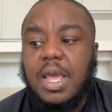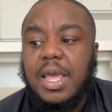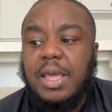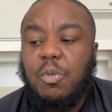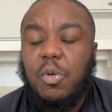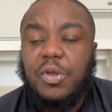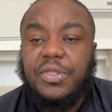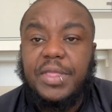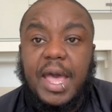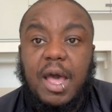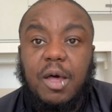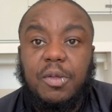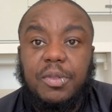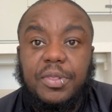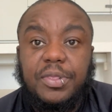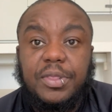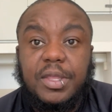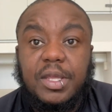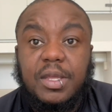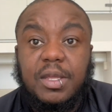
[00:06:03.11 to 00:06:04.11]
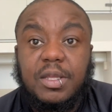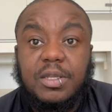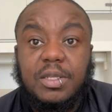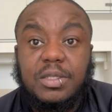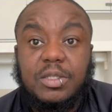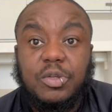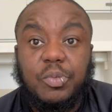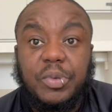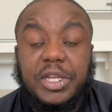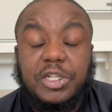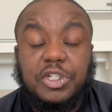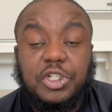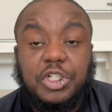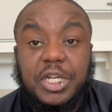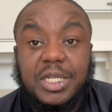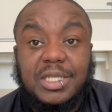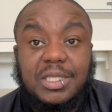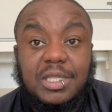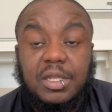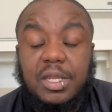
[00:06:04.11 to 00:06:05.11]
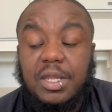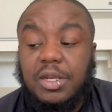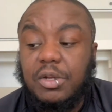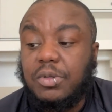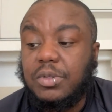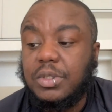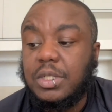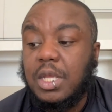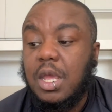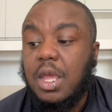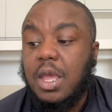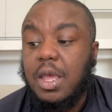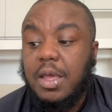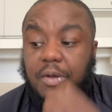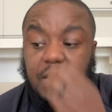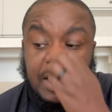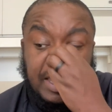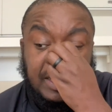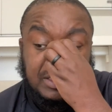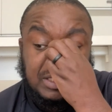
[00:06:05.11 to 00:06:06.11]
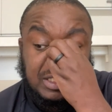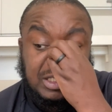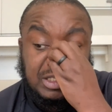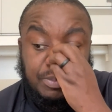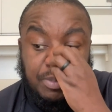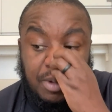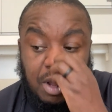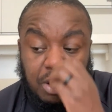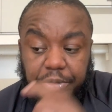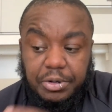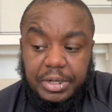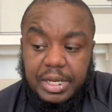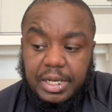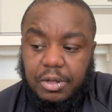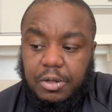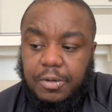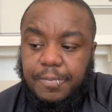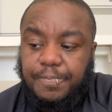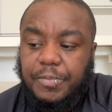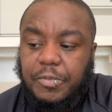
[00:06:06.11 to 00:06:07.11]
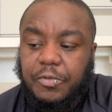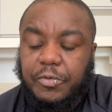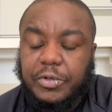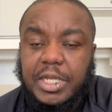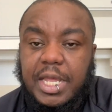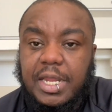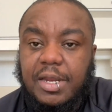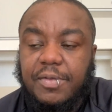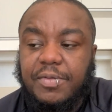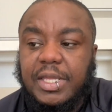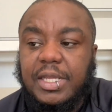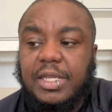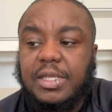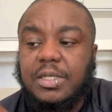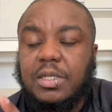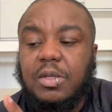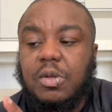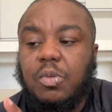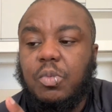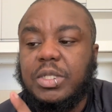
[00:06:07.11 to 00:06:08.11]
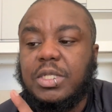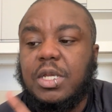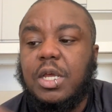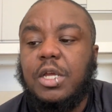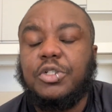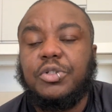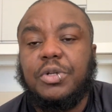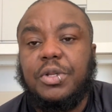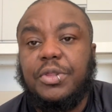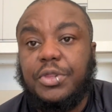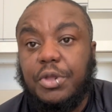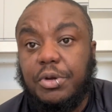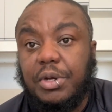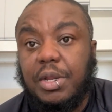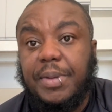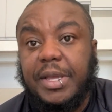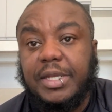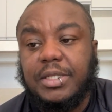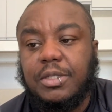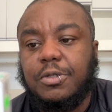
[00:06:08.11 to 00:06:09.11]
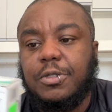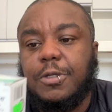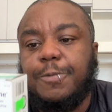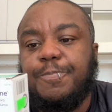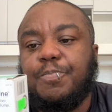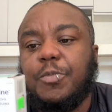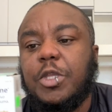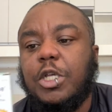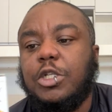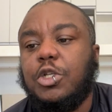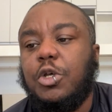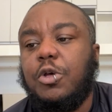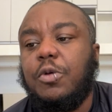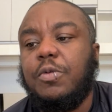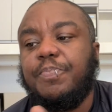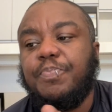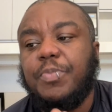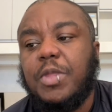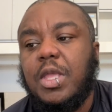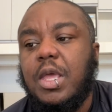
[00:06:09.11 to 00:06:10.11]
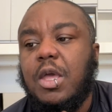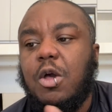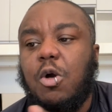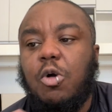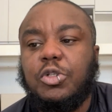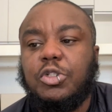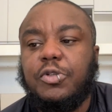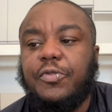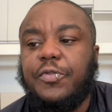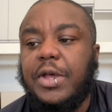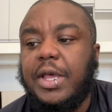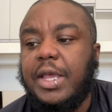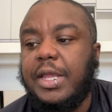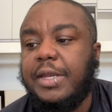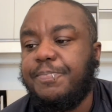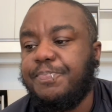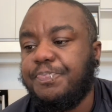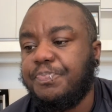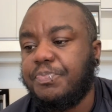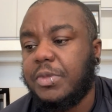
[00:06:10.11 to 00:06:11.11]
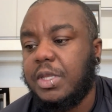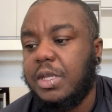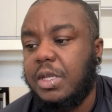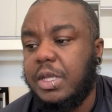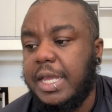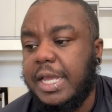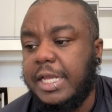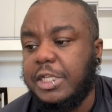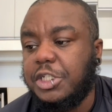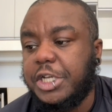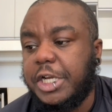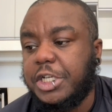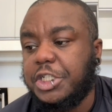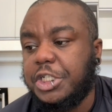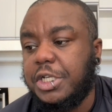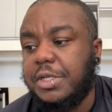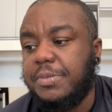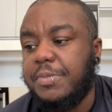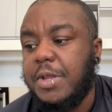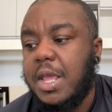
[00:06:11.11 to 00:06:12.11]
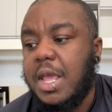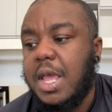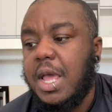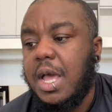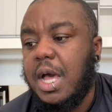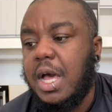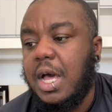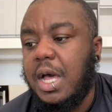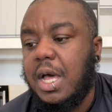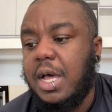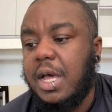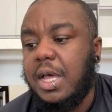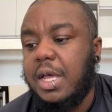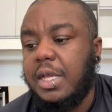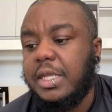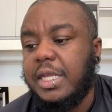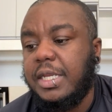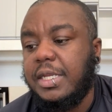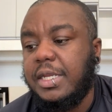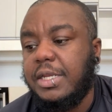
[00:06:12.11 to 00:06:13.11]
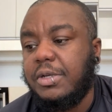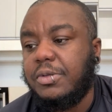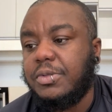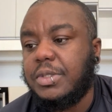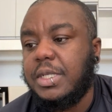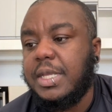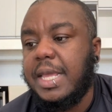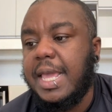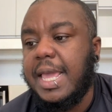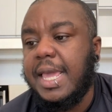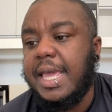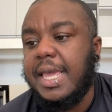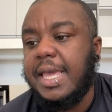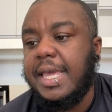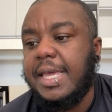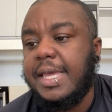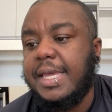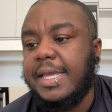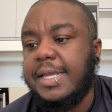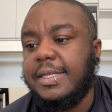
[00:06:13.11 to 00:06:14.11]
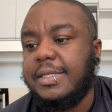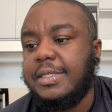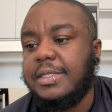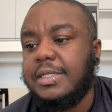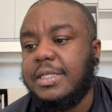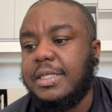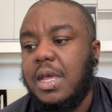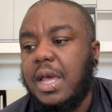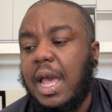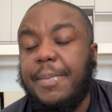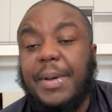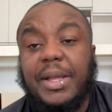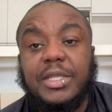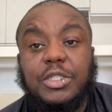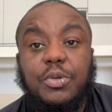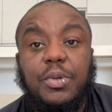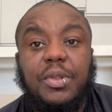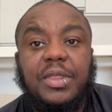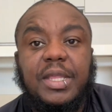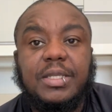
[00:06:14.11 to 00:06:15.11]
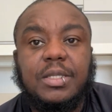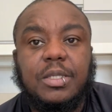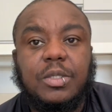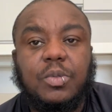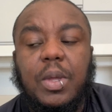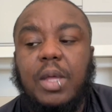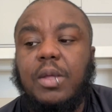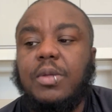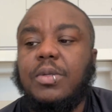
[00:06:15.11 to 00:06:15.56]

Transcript: Without the syringe, just the needles, and it's a smaller needle, for 10 of these was 130 pesos. So ultra fine injection in needles, and I bought 2 of these as well.